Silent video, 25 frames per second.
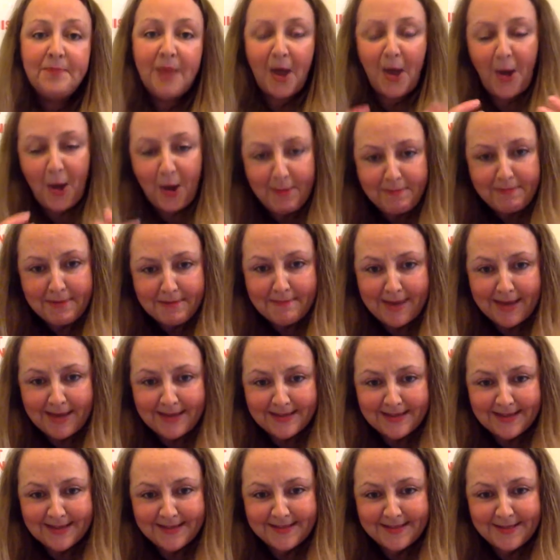I hope it
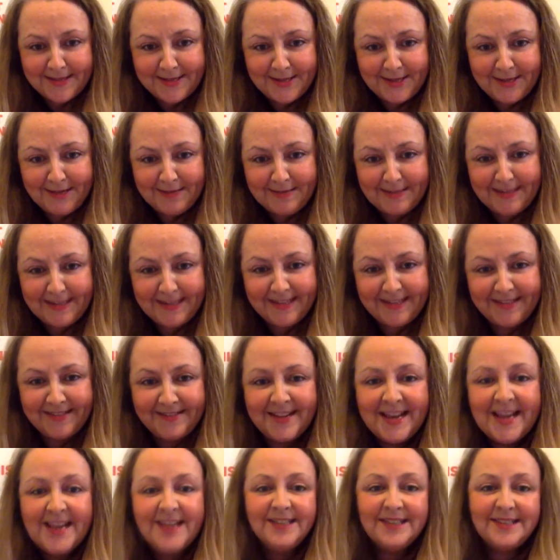makes sense to you too.
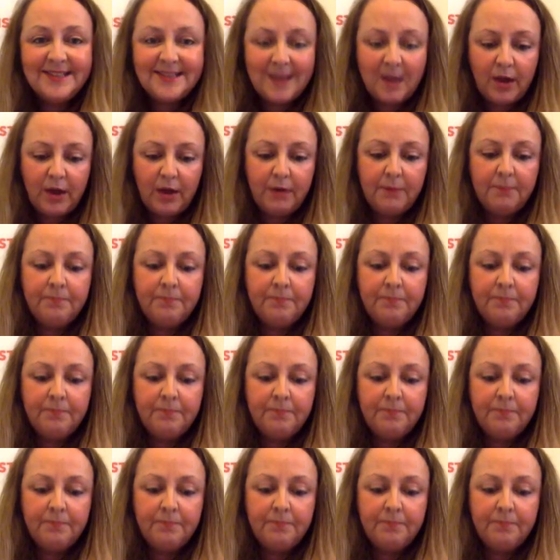So